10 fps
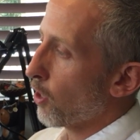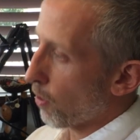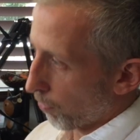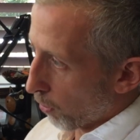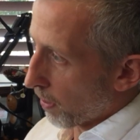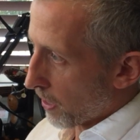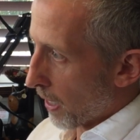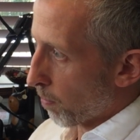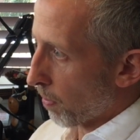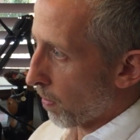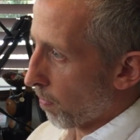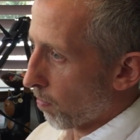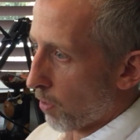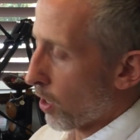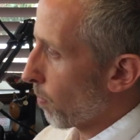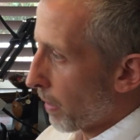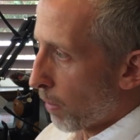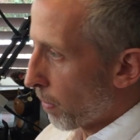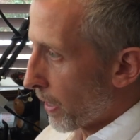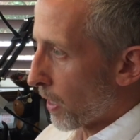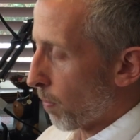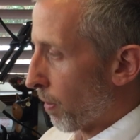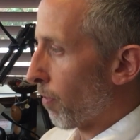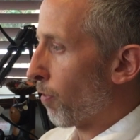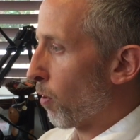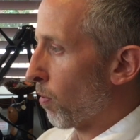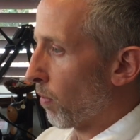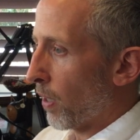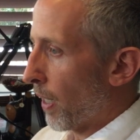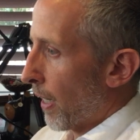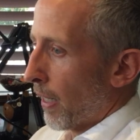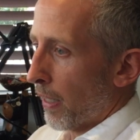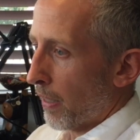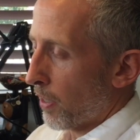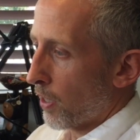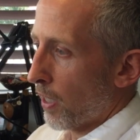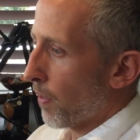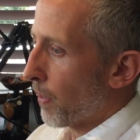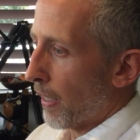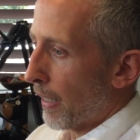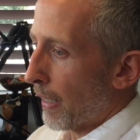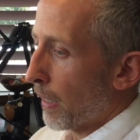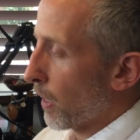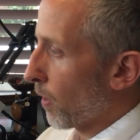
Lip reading: So for example, somebody rings up on the phone and their